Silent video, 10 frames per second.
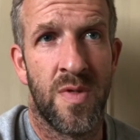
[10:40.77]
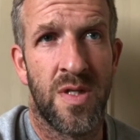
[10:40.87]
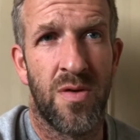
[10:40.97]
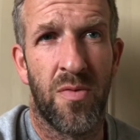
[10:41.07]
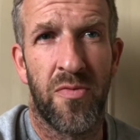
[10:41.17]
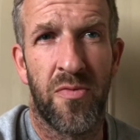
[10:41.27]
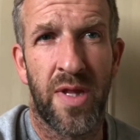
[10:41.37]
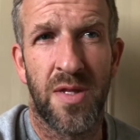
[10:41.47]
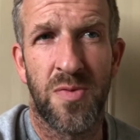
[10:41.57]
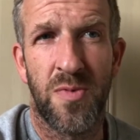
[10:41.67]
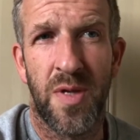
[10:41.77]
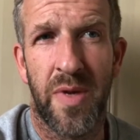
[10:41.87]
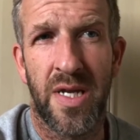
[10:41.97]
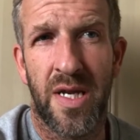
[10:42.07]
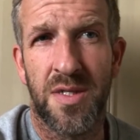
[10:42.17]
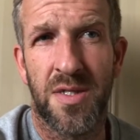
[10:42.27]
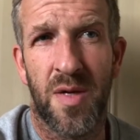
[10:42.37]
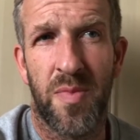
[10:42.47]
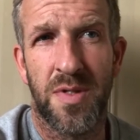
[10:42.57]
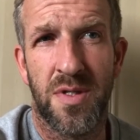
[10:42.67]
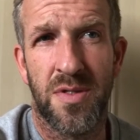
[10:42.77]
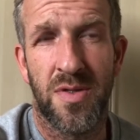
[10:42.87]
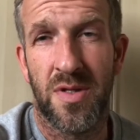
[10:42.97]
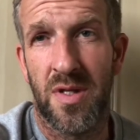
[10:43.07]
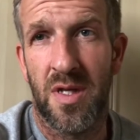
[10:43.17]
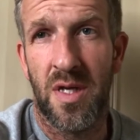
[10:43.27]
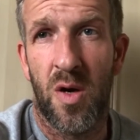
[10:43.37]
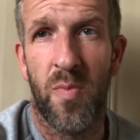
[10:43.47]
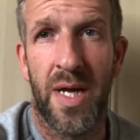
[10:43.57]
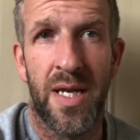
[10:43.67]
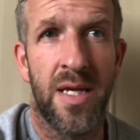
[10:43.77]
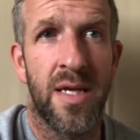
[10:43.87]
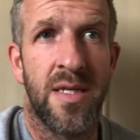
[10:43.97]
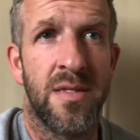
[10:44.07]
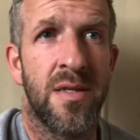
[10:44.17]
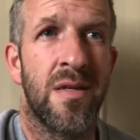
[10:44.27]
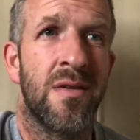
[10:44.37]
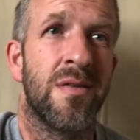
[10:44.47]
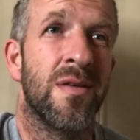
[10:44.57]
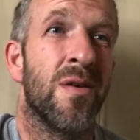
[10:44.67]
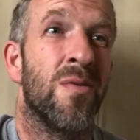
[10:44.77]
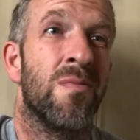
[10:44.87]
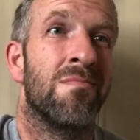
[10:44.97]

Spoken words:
Don't think there's really been any stoppages other than the O'Malley incident, so